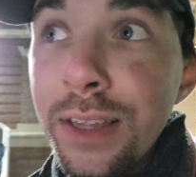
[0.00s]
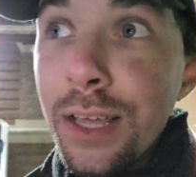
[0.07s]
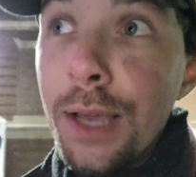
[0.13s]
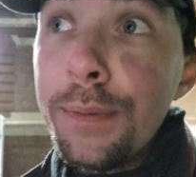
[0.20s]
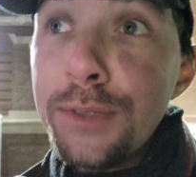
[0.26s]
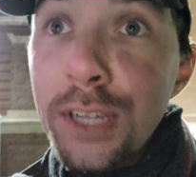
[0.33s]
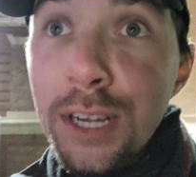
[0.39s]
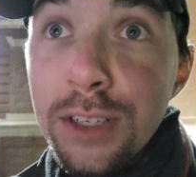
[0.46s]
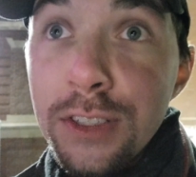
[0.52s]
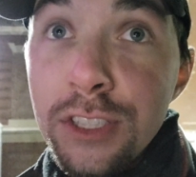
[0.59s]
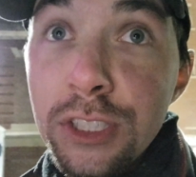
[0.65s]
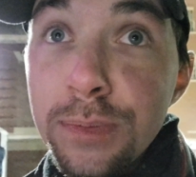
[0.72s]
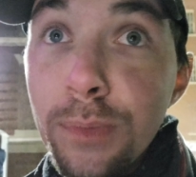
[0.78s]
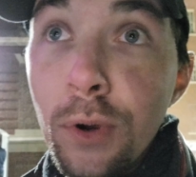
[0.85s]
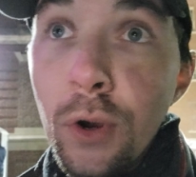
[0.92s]
The upstairs
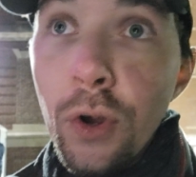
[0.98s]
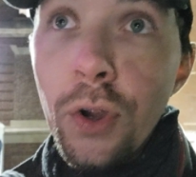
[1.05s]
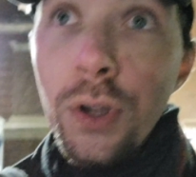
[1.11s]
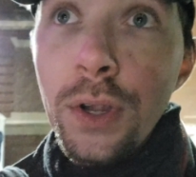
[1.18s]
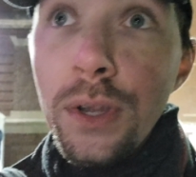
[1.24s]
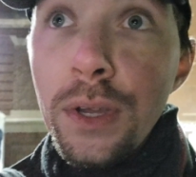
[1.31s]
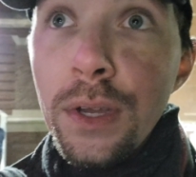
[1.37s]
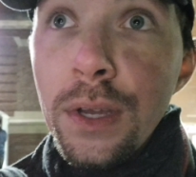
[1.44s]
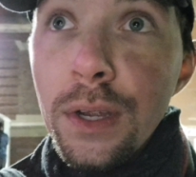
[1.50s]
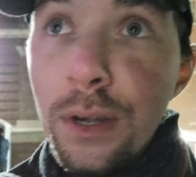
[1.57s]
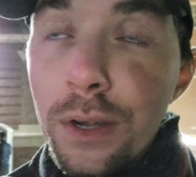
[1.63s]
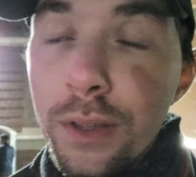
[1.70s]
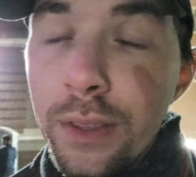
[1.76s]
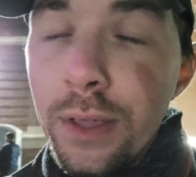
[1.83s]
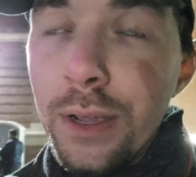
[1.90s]
is more,
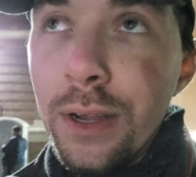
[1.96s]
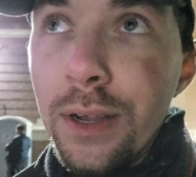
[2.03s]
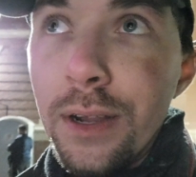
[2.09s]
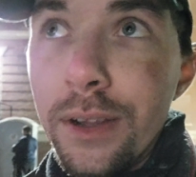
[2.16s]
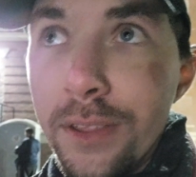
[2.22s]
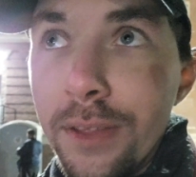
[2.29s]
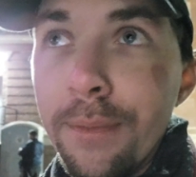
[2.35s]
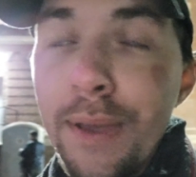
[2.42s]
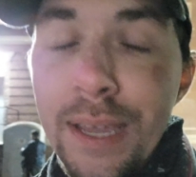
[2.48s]
or the